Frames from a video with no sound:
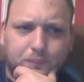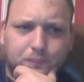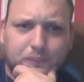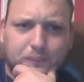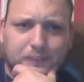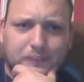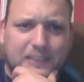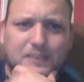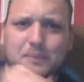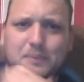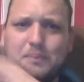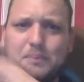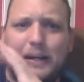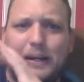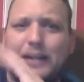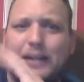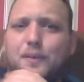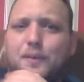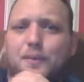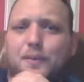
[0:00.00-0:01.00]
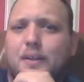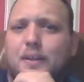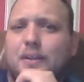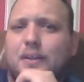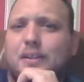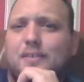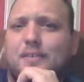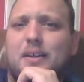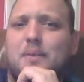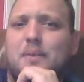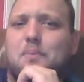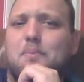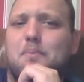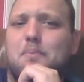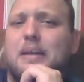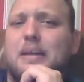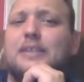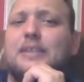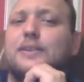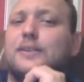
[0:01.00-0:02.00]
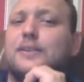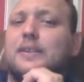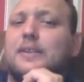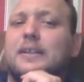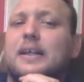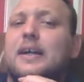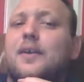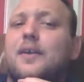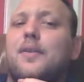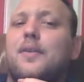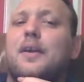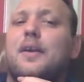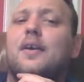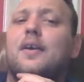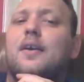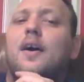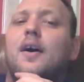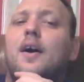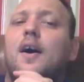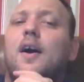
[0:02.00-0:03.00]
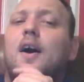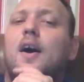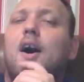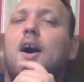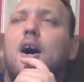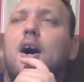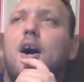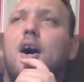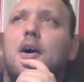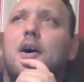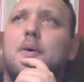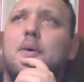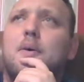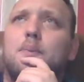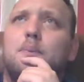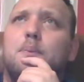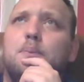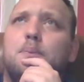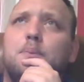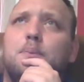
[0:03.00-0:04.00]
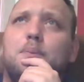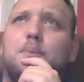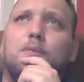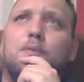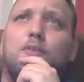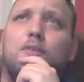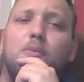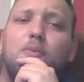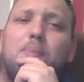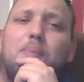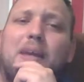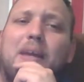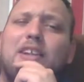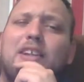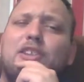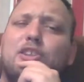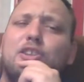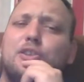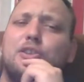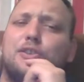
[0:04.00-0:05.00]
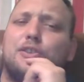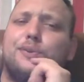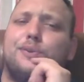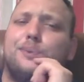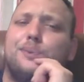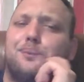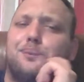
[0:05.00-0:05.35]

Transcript: that's a minor thing. That's not a major thing, I don't think. For major,